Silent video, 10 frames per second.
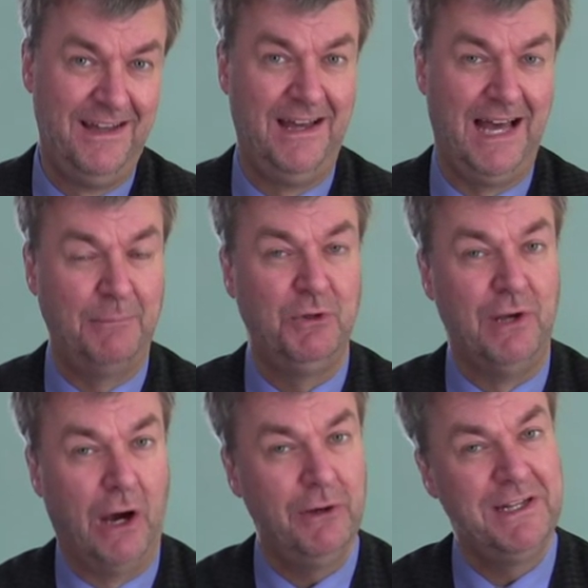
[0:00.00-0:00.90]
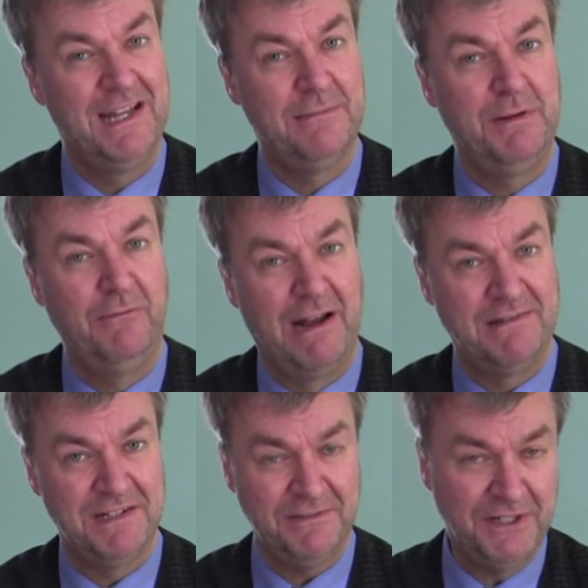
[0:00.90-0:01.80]
Up to now it has been rather
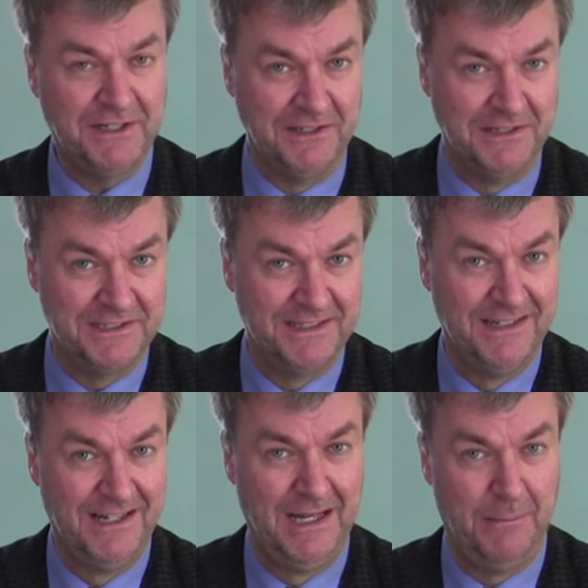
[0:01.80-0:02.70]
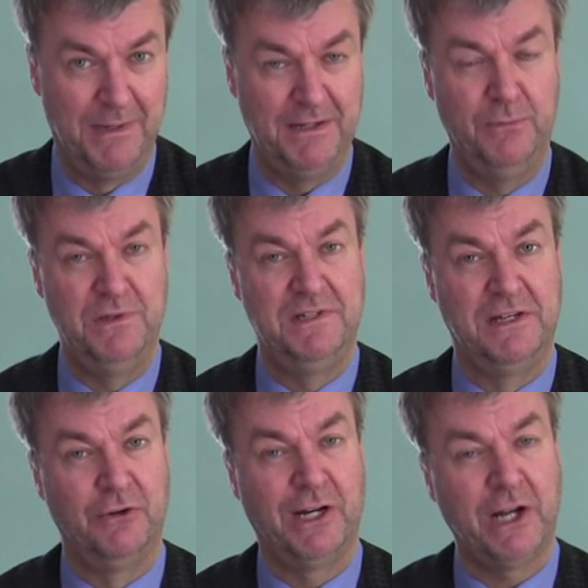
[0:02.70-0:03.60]
difficult, but with the
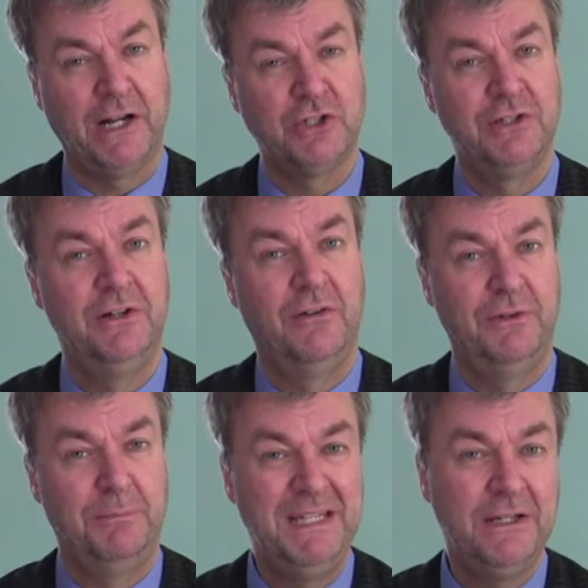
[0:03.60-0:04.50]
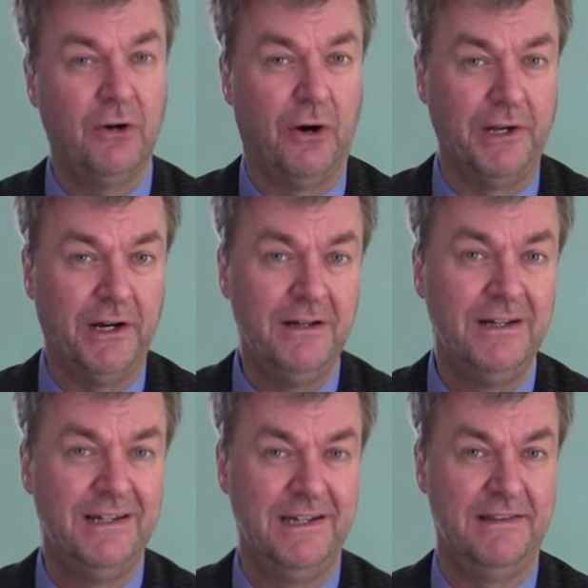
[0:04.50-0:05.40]
introduction of the P.CORDER
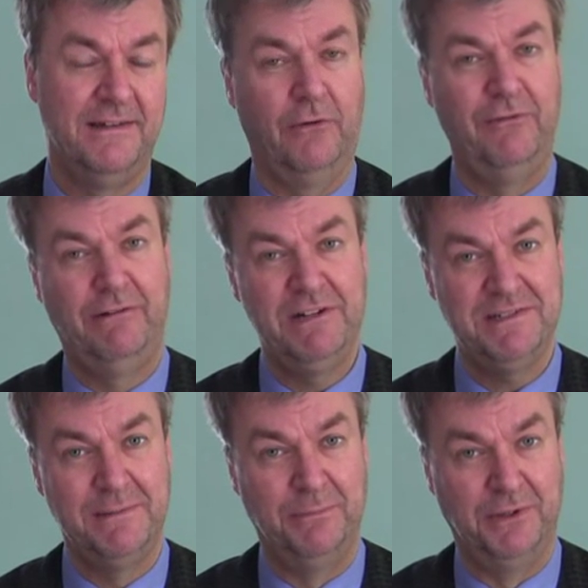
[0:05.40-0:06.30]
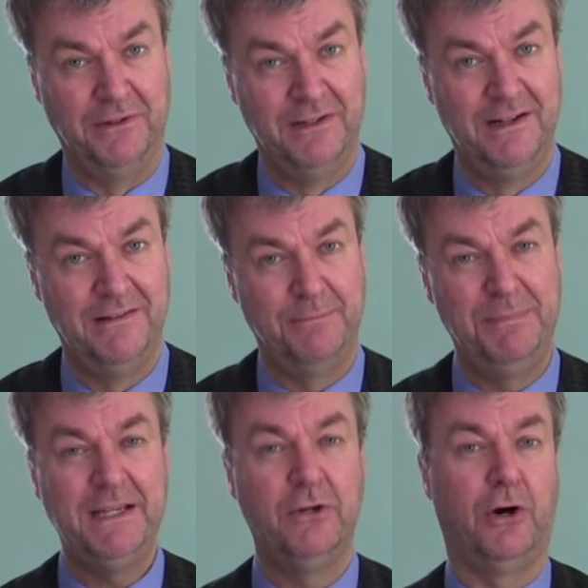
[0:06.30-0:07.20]
it's now very simple. The
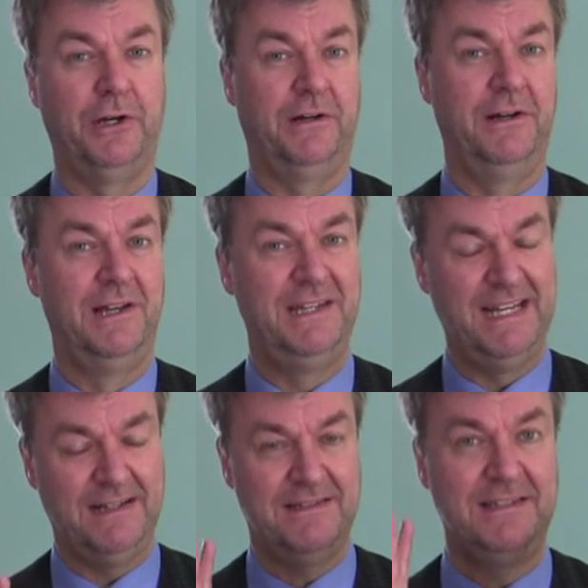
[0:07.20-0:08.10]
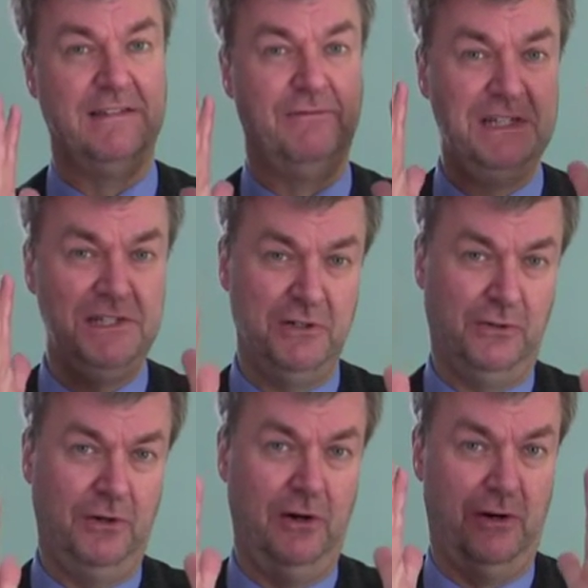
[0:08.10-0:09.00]
P.CORDER takes the video
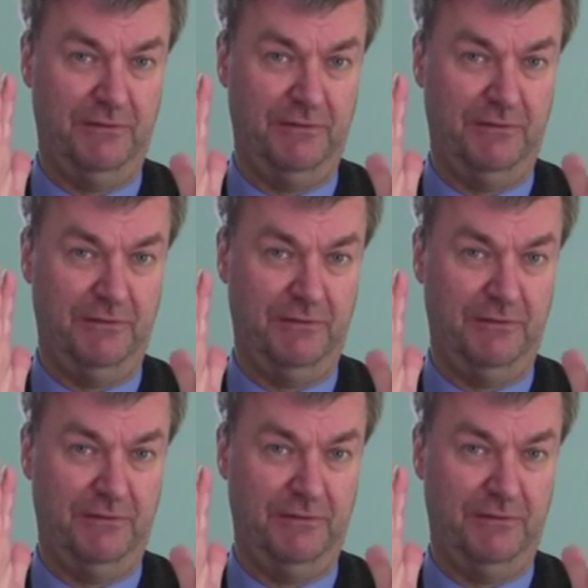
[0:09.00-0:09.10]
of the